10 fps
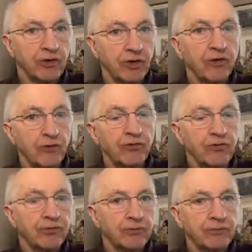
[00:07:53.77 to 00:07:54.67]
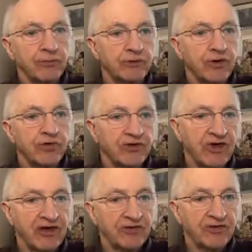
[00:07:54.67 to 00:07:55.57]
a good recruitment process
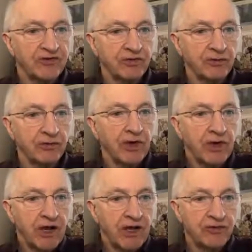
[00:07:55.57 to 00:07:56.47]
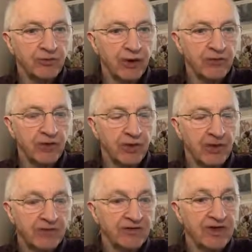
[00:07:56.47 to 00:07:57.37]
has to overcome. It
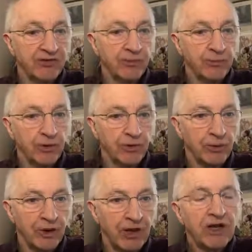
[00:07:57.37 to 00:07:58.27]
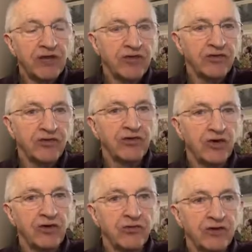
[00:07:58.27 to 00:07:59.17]
has to get to a point where there's a
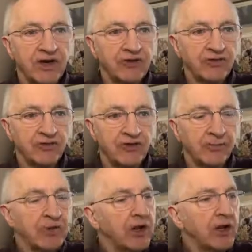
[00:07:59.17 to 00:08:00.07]
solid relationship